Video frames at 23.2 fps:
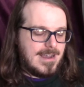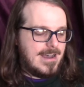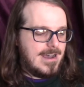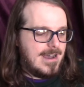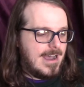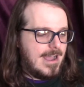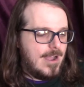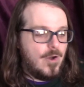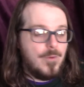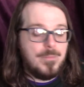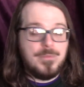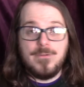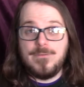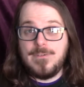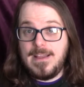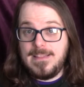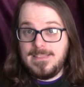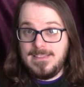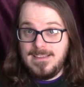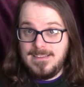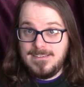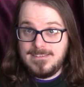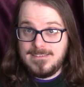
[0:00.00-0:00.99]
I hope you
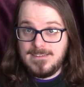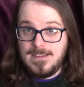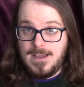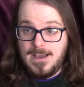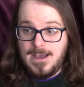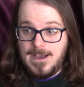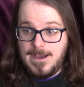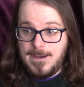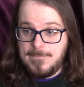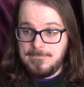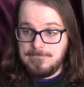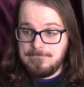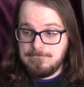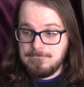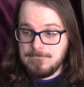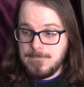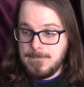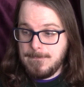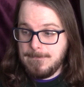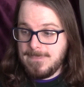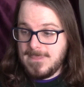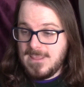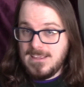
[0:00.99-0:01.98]
find these
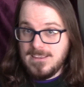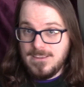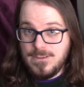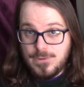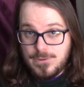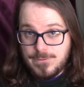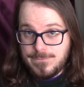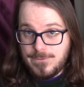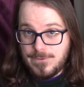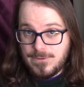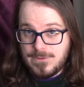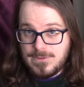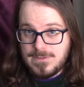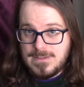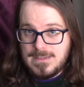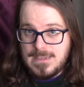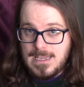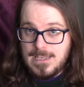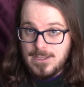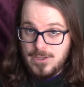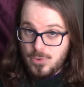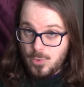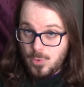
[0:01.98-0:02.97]
useful
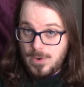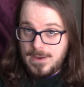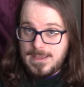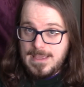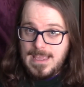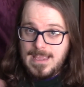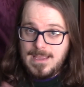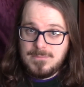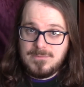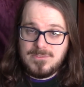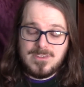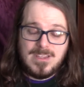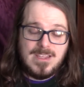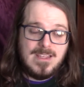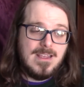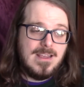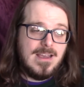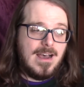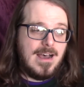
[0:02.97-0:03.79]
in your games.